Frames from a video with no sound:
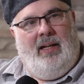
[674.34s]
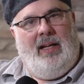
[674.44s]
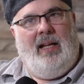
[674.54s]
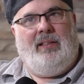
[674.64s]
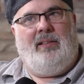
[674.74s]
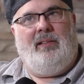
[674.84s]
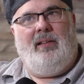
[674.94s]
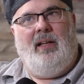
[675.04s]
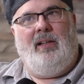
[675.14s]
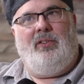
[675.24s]
And that's
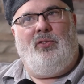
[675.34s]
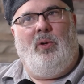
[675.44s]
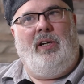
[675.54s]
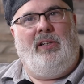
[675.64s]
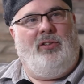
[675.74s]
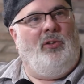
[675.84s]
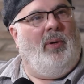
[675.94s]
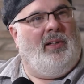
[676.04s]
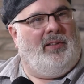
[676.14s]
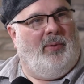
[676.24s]
like
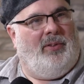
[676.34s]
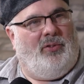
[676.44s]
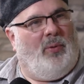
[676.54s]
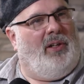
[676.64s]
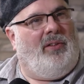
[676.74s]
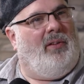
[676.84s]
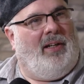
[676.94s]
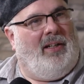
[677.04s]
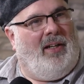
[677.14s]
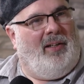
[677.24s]
$22 a month or
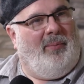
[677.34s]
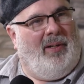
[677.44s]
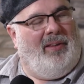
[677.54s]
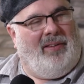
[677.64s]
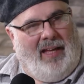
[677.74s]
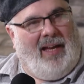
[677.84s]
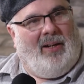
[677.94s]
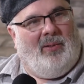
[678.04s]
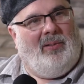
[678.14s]
$22.99 a month now.